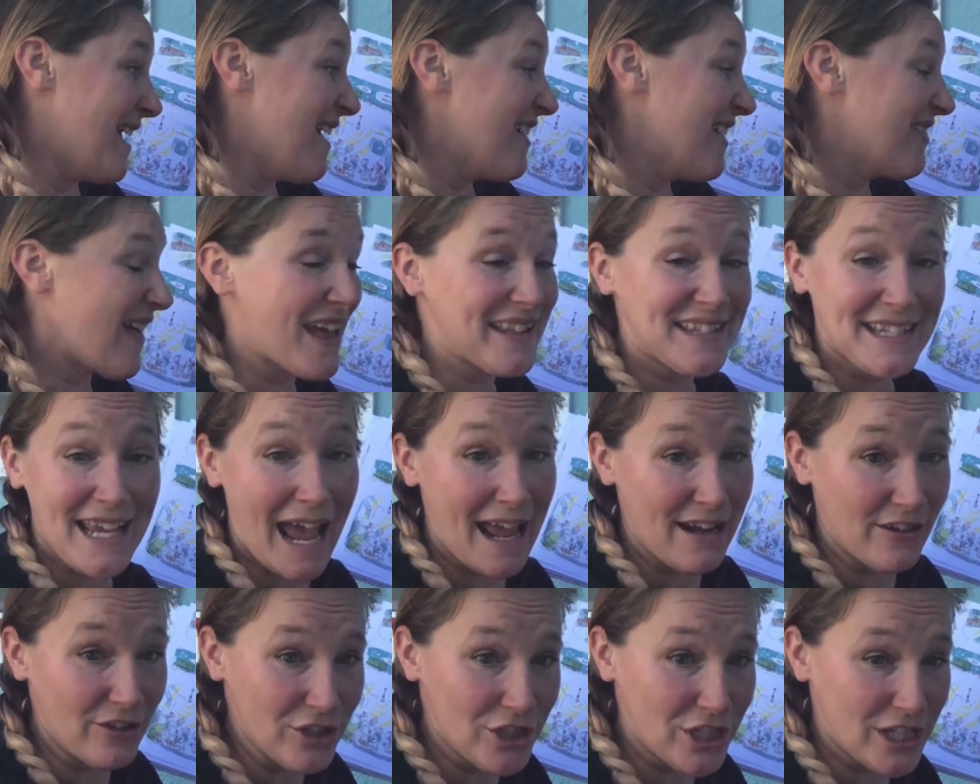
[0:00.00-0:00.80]
That's
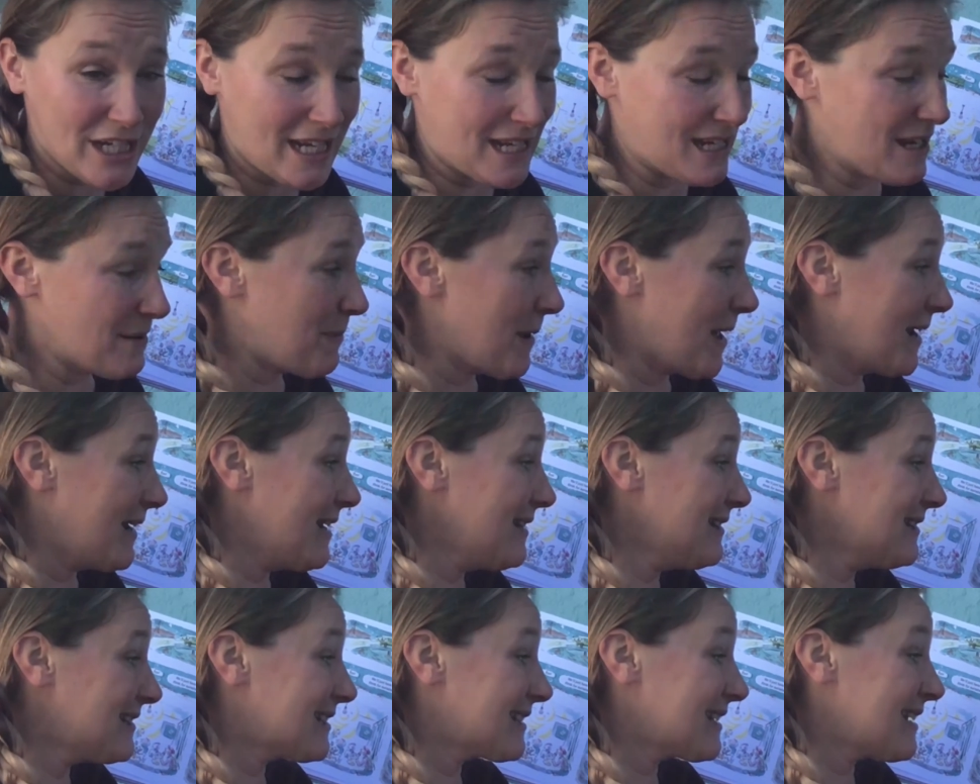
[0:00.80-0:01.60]
energy
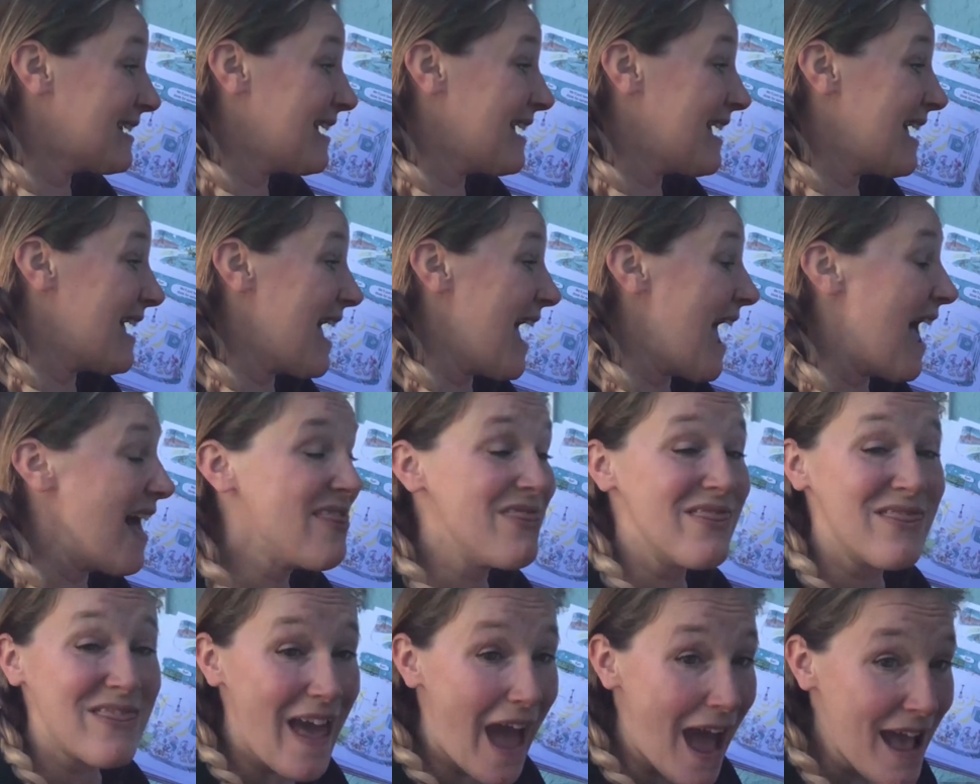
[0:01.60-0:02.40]
independence,
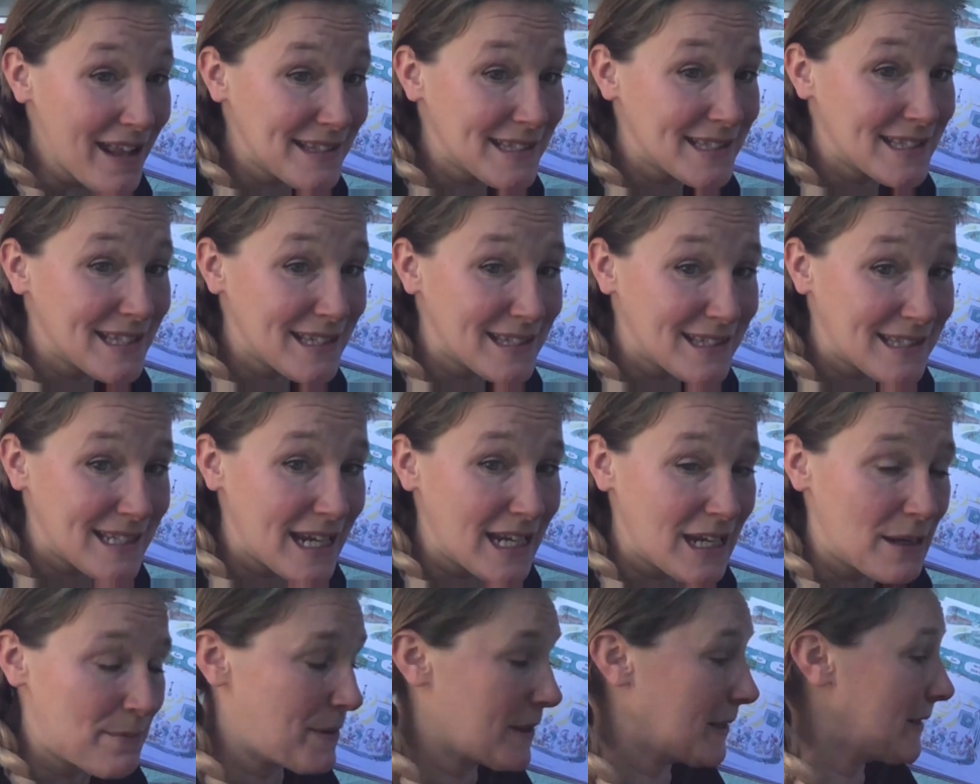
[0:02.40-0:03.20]
and that's
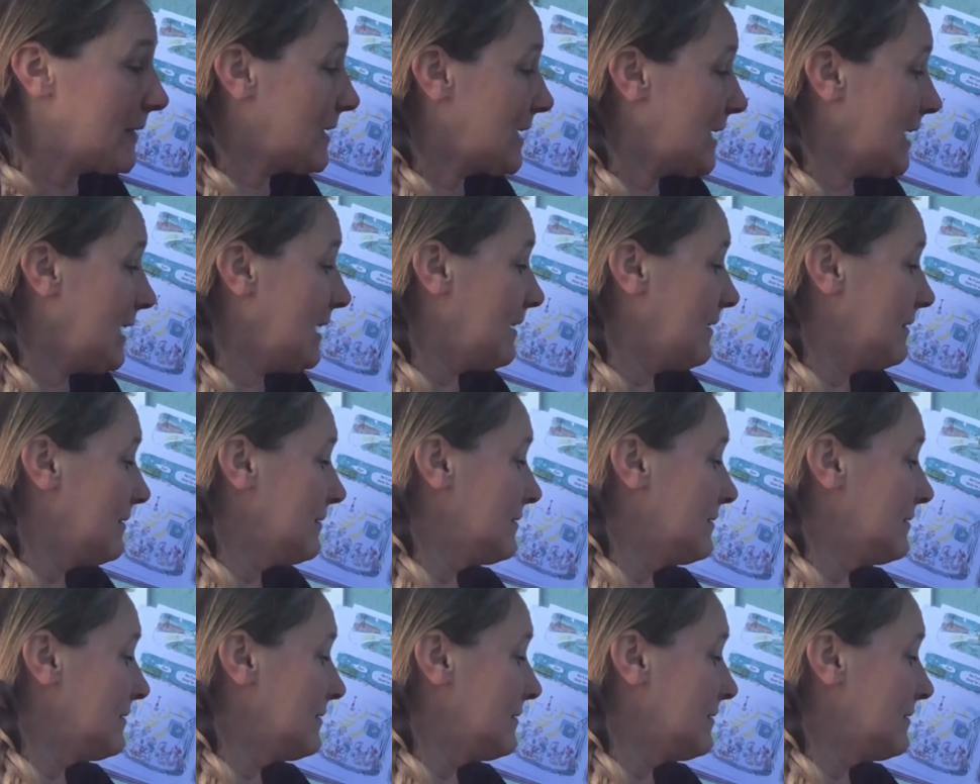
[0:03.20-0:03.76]
sustainability.